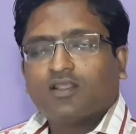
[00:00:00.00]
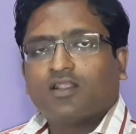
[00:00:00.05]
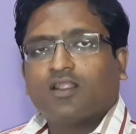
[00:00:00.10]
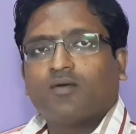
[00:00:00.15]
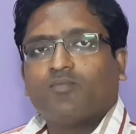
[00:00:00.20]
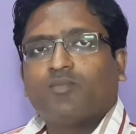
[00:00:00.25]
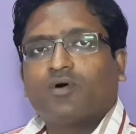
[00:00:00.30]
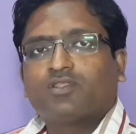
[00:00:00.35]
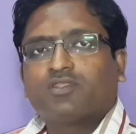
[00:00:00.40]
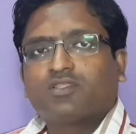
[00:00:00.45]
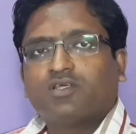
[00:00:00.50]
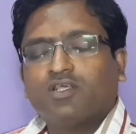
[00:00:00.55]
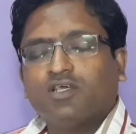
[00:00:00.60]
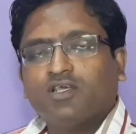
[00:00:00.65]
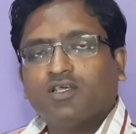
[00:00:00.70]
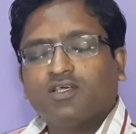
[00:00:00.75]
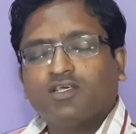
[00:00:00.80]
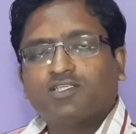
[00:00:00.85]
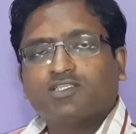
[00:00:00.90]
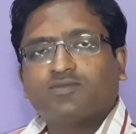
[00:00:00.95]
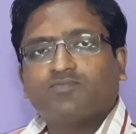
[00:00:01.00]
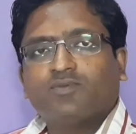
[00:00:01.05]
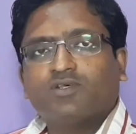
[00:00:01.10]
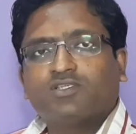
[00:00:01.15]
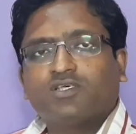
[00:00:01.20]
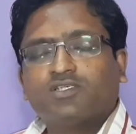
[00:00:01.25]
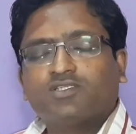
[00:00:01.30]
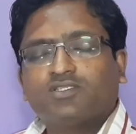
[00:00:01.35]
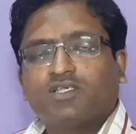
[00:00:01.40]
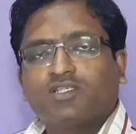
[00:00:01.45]
Number 3 is
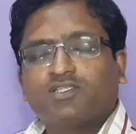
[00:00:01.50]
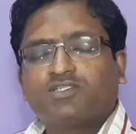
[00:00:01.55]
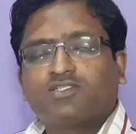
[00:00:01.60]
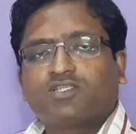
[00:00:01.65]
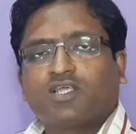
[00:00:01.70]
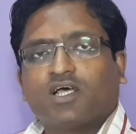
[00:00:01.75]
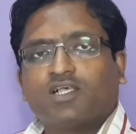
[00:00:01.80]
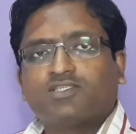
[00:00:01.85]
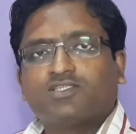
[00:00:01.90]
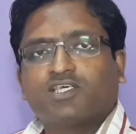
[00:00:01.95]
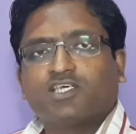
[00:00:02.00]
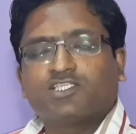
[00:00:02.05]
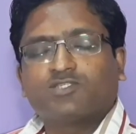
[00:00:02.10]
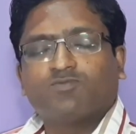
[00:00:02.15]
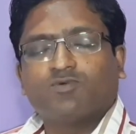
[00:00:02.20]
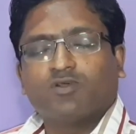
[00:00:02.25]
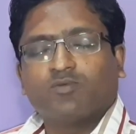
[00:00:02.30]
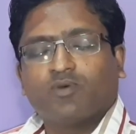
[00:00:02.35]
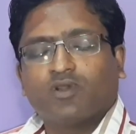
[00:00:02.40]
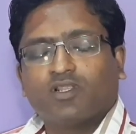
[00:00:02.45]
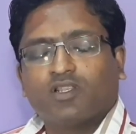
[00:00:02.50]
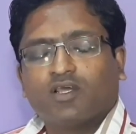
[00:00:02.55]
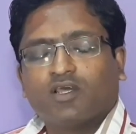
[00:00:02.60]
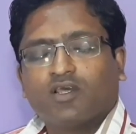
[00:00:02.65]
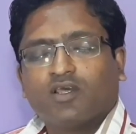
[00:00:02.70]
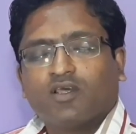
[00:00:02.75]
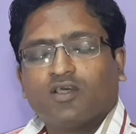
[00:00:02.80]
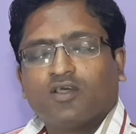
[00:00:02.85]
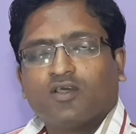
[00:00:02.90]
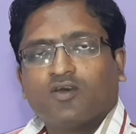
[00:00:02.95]
Messen-Stahl's
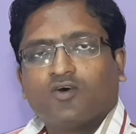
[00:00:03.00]
experiment